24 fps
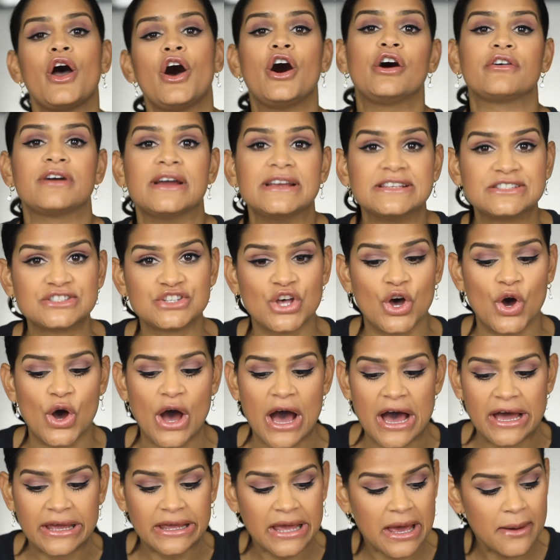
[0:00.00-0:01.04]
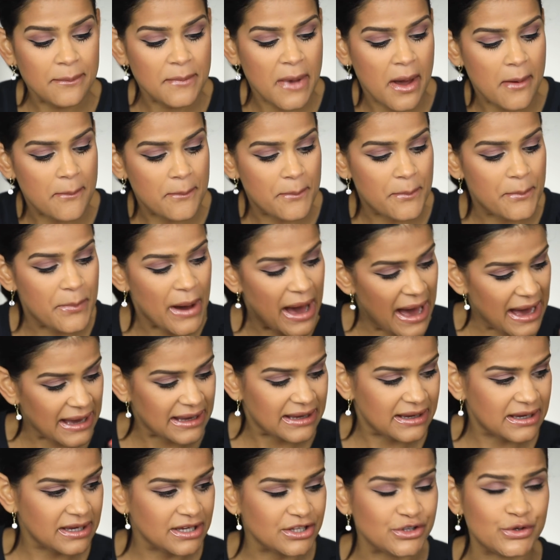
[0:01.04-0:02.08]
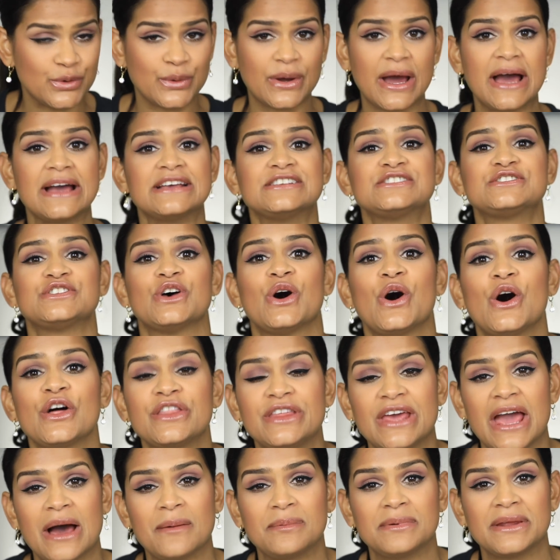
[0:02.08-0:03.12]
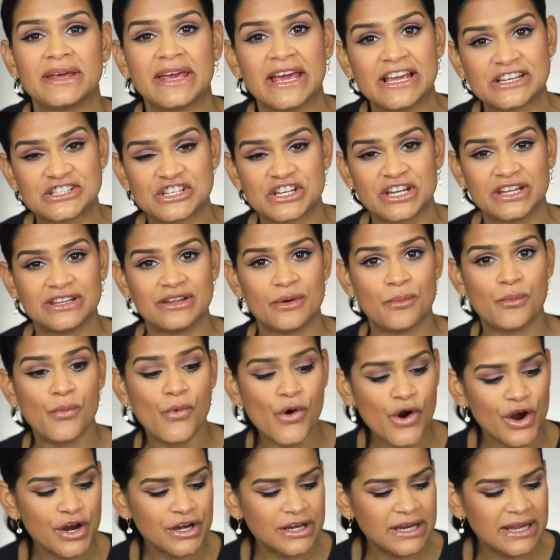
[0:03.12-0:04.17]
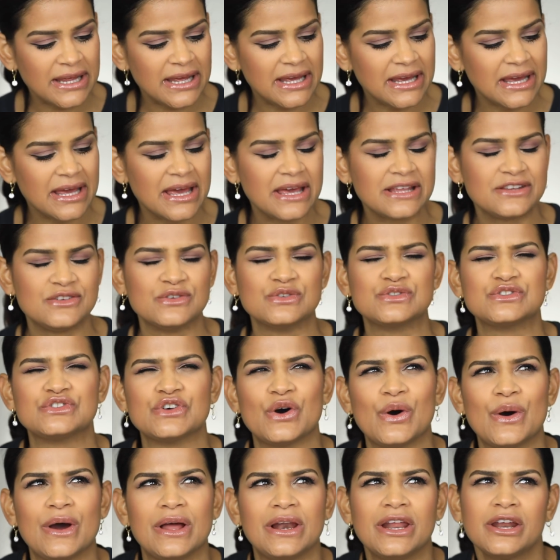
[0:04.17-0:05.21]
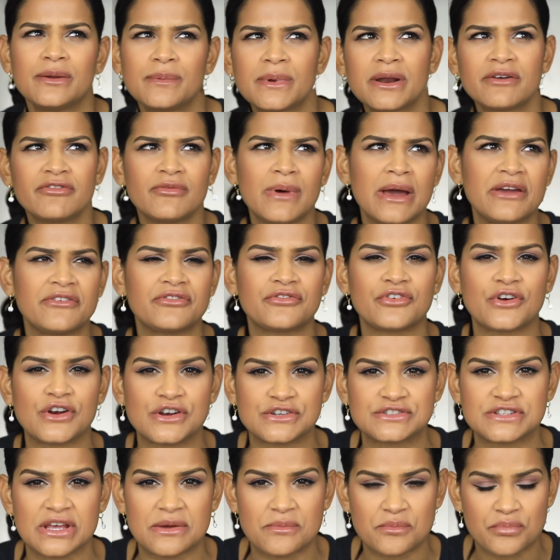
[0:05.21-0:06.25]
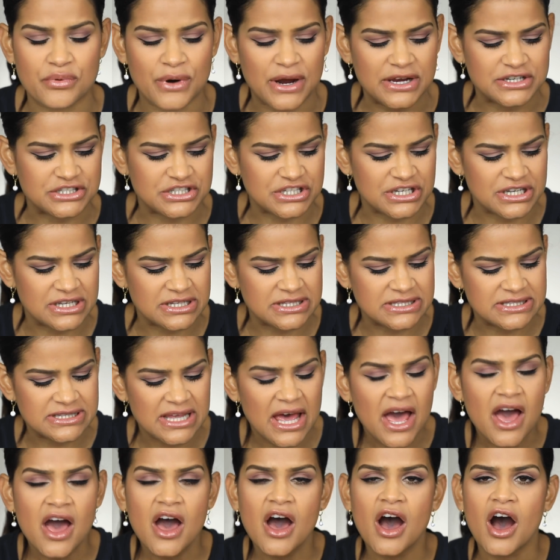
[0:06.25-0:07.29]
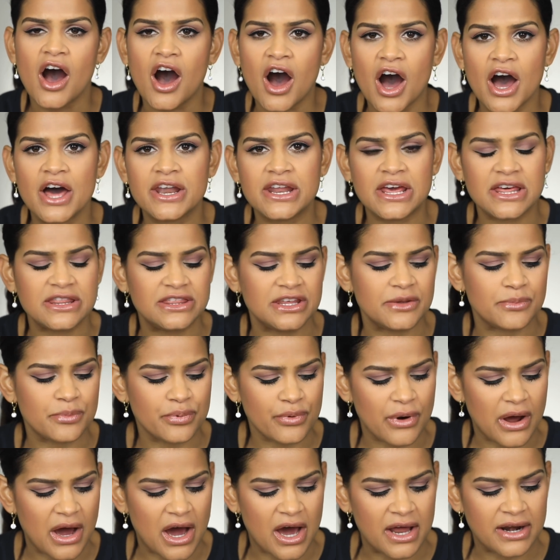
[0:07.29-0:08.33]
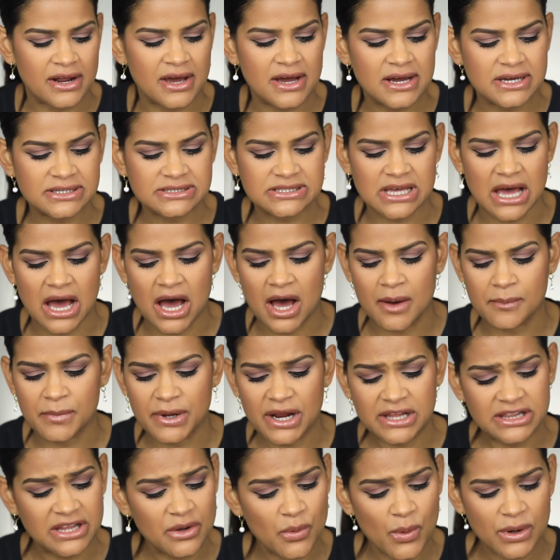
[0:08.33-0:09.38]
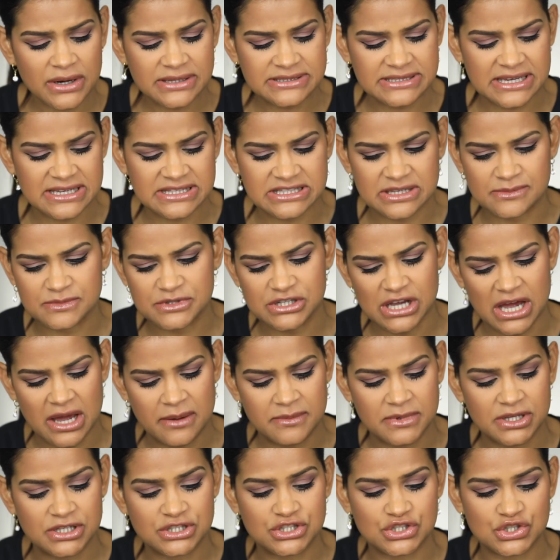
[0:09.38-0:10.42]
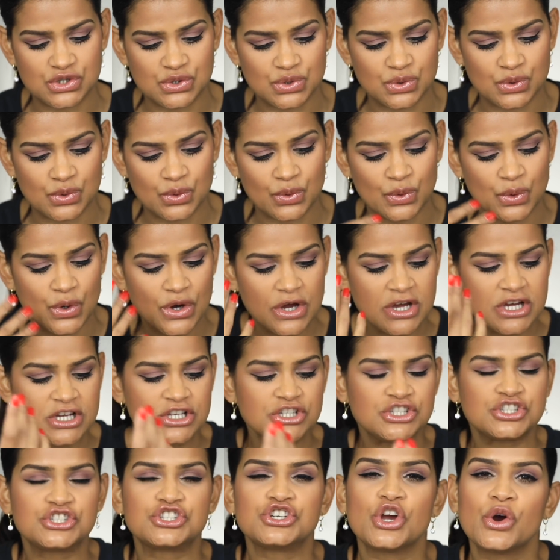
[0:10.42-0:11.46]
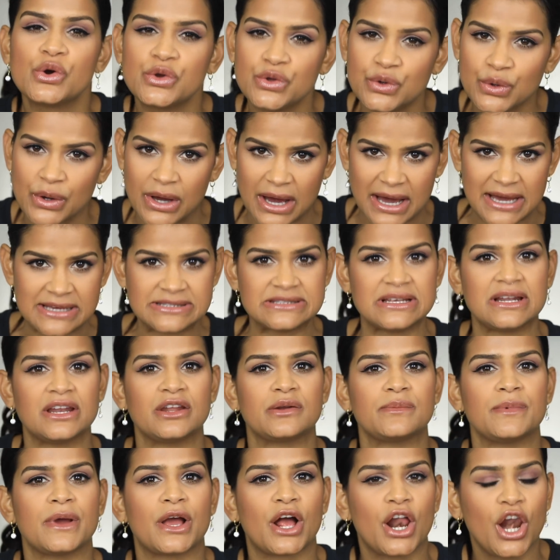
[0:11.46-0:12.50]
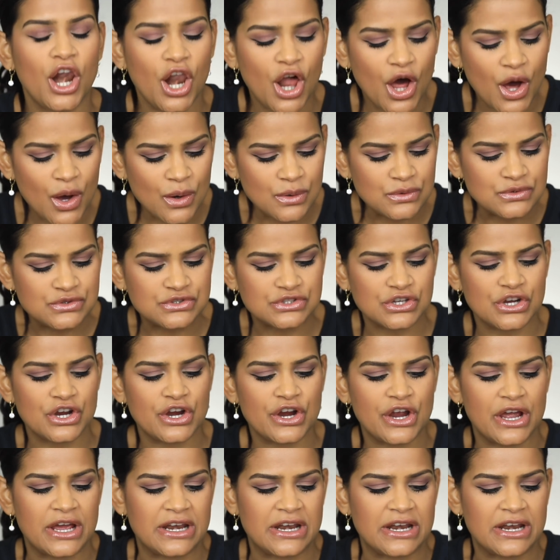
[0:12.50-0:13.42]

Alright, so I am back. You guys saw the application in the morning. You saw a little bit of my first impressions on the product, but I did want to take some time to show you guys a little bit closer.